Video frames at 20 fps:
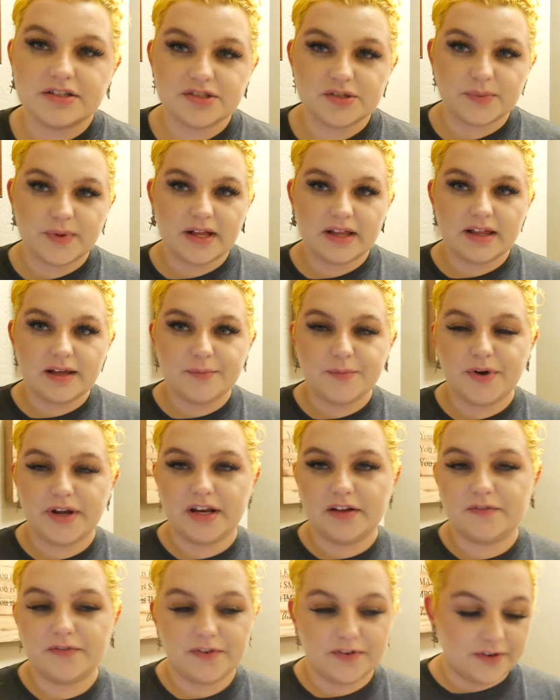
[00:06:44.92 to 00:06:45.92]
so while I'm
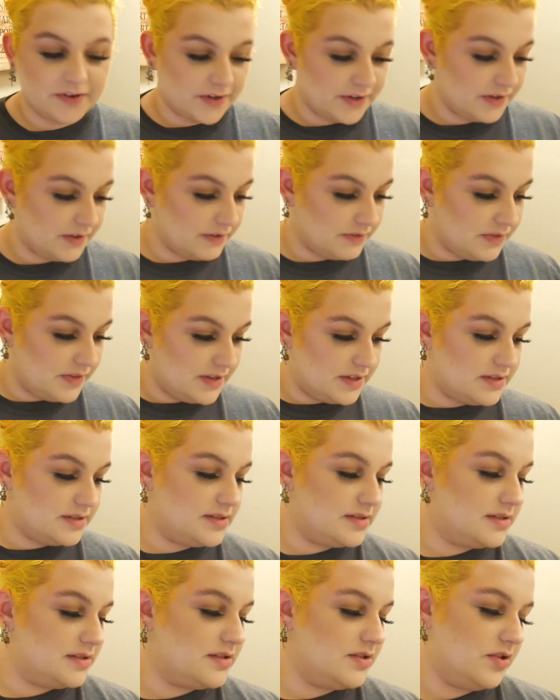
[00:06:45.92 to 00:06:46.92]
waiting for
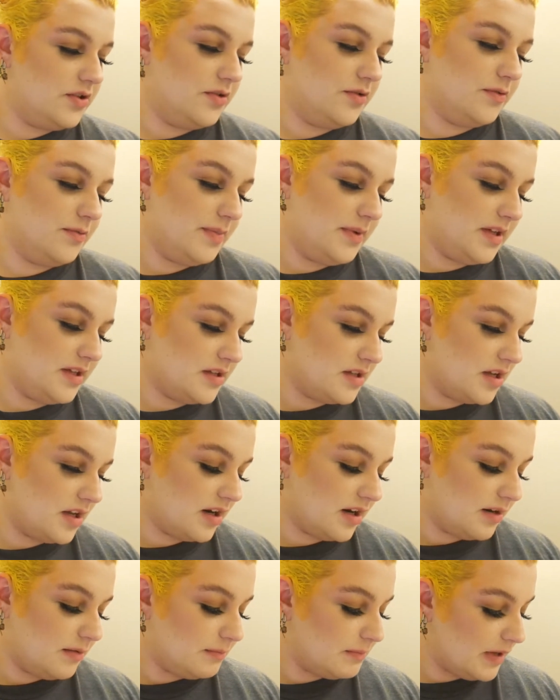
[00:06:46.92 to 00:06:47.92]
this to be
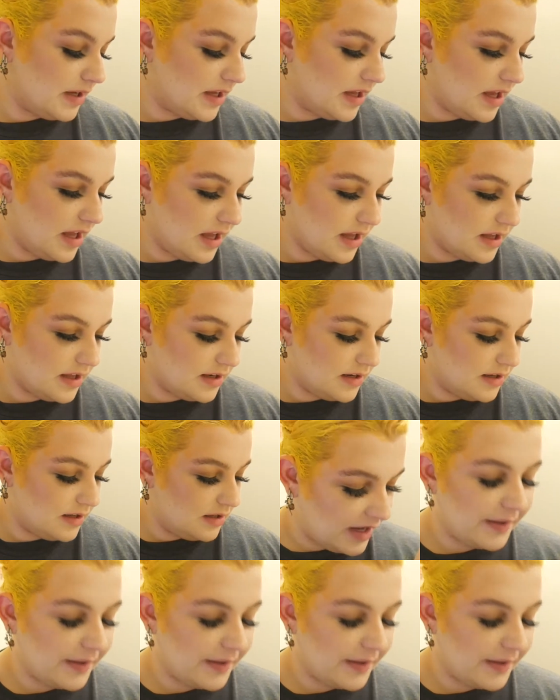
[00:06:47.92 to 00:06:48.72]
done on my head,